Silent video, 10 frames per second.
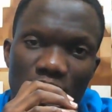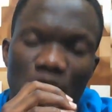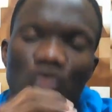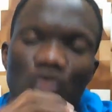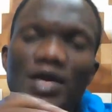
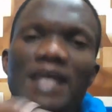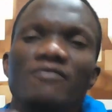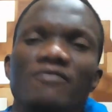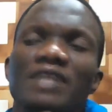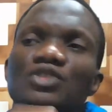Should I
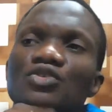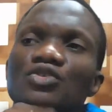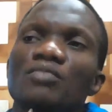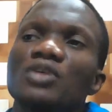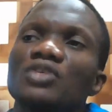invest
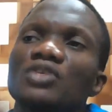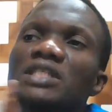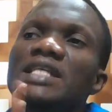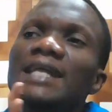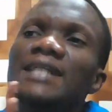so much on the
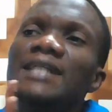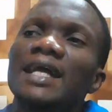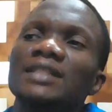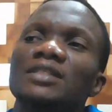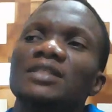day I die
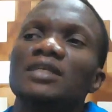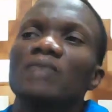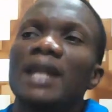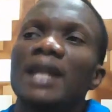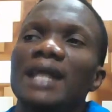and say, okay,
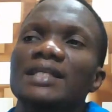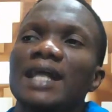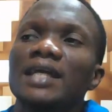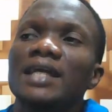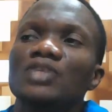when I
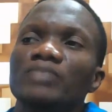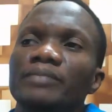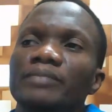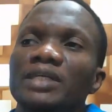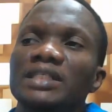die, I should be
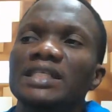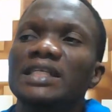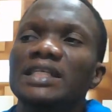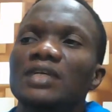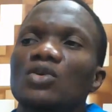buried
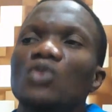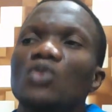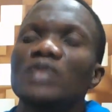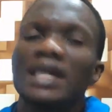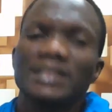in a
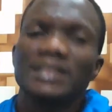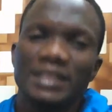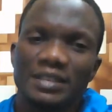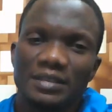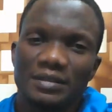gold casket?